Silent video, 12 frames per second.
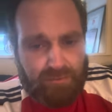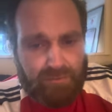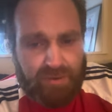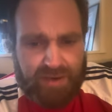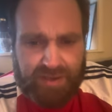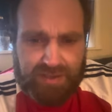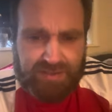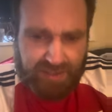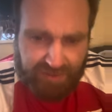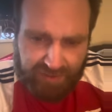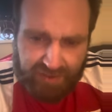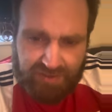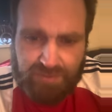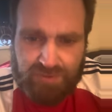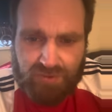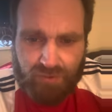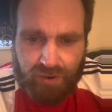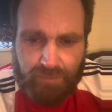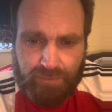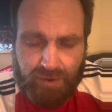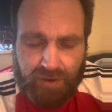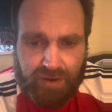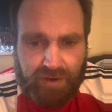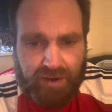Please hit that subscribe
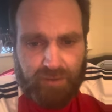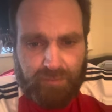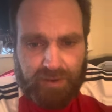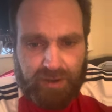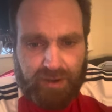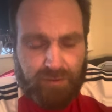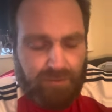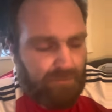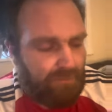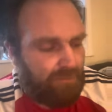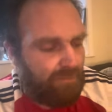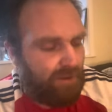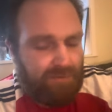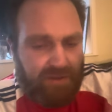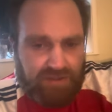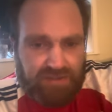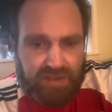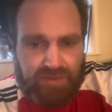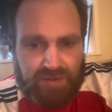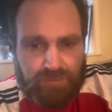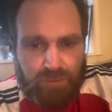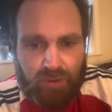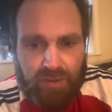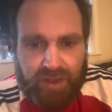button and help me out. And let's get this
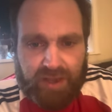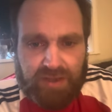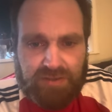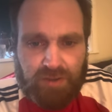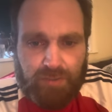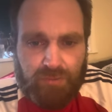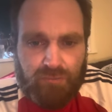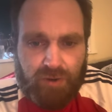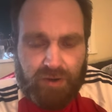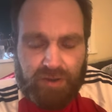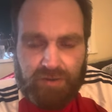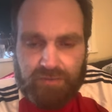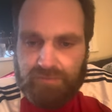podcast up and running.